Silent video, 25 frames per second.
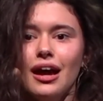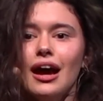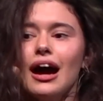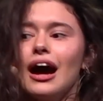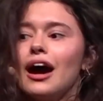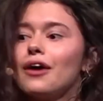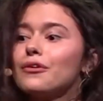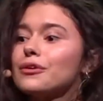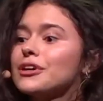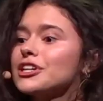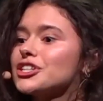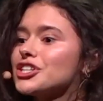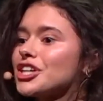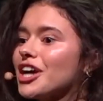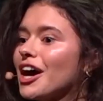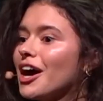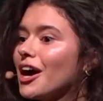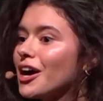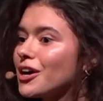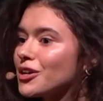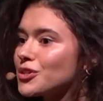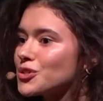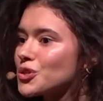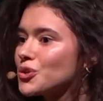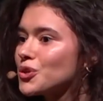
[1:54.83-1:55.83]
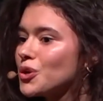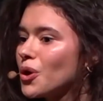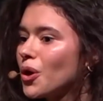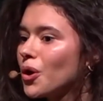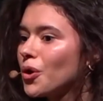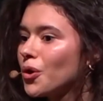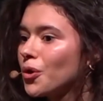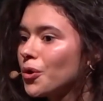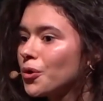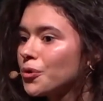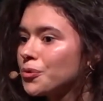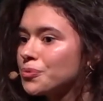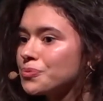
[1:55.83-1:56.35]
Our childhood
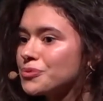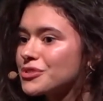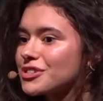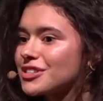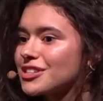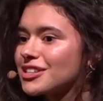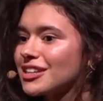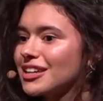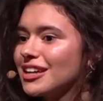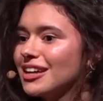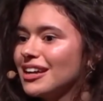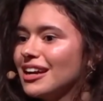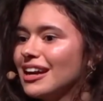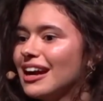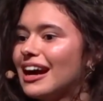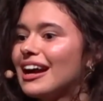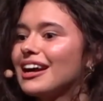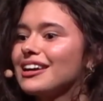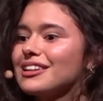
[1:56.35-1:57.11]
homes are